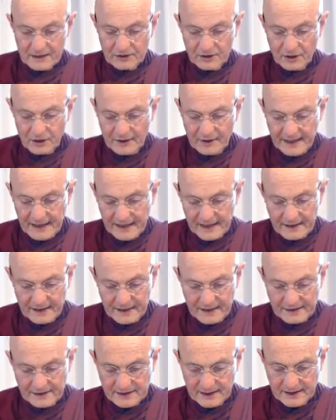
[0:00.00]
So
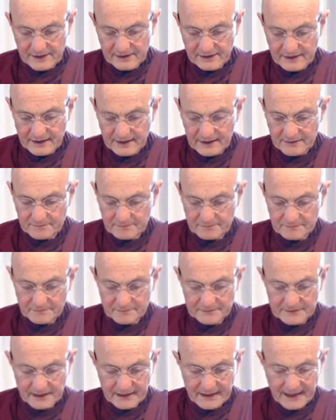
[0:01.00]
again, he says,
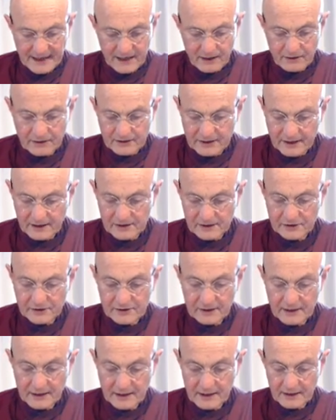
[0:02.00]
and how
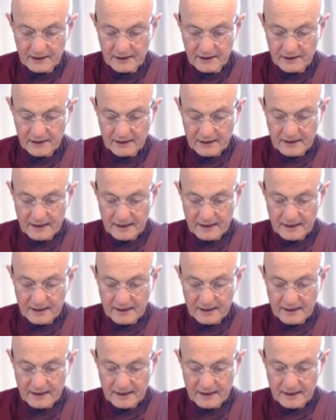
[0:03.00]
does a